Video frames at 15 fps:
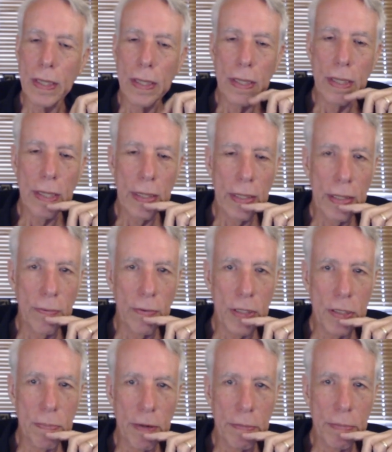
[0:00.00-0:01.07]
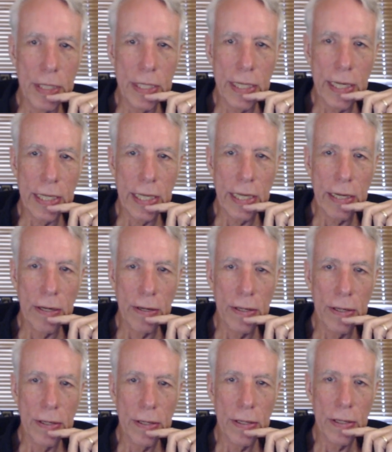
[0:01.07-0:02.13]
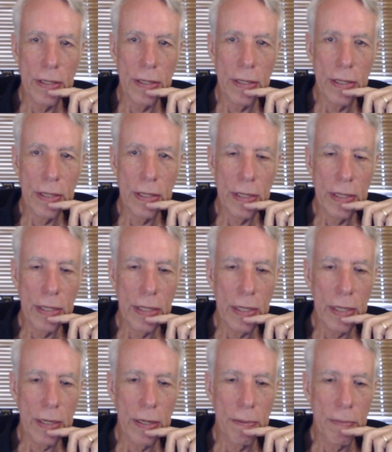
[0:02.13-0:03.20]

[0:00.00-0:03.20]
And then what's my mistake here? Here